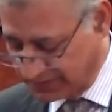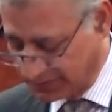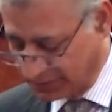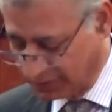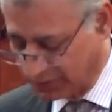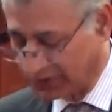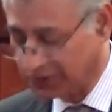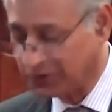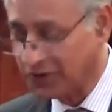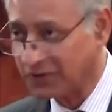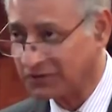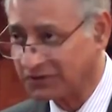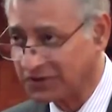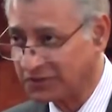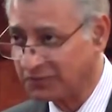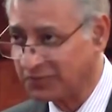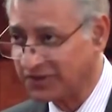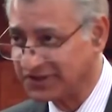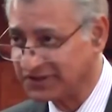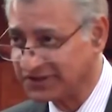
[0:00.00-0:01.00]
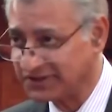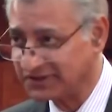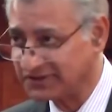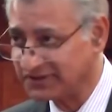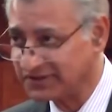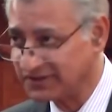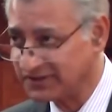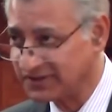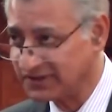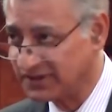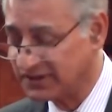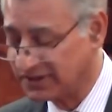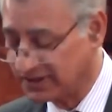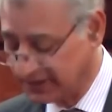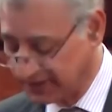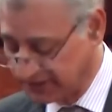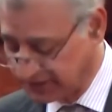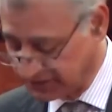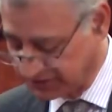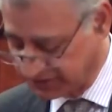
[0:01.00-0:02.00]
to a doctor-patient
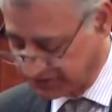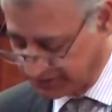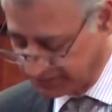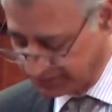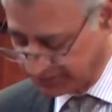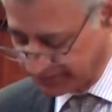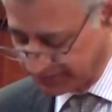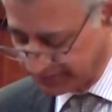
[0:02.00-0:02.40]
relationship.